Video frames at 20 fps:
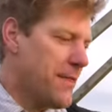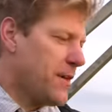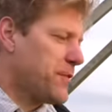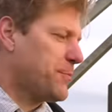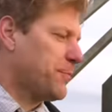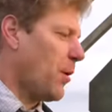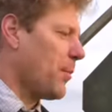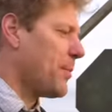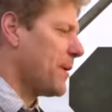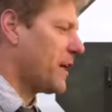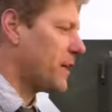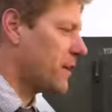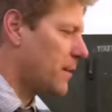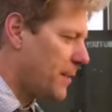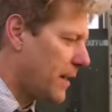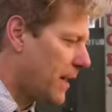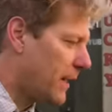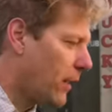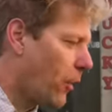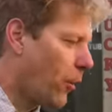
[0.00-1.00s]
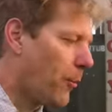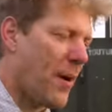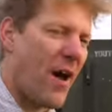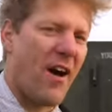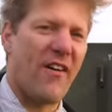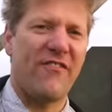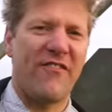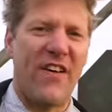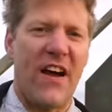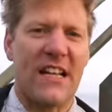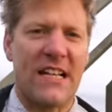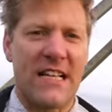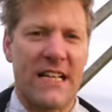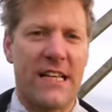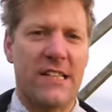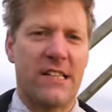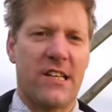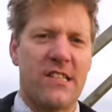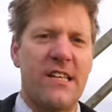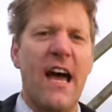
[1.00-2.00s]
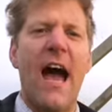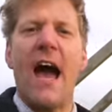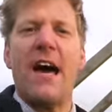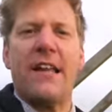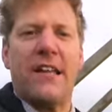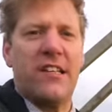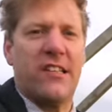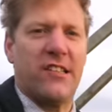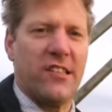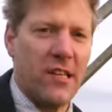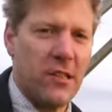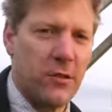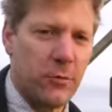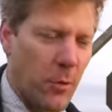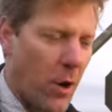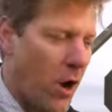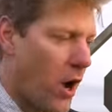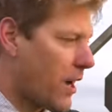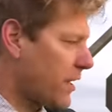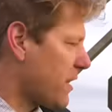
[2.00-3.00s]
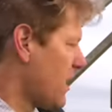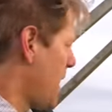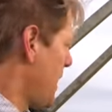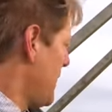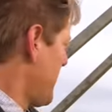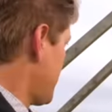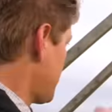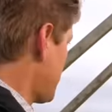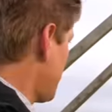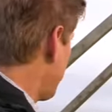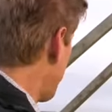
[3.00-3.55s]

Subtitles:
There's probably going to be a little bit of fettling, because how these things work, there's a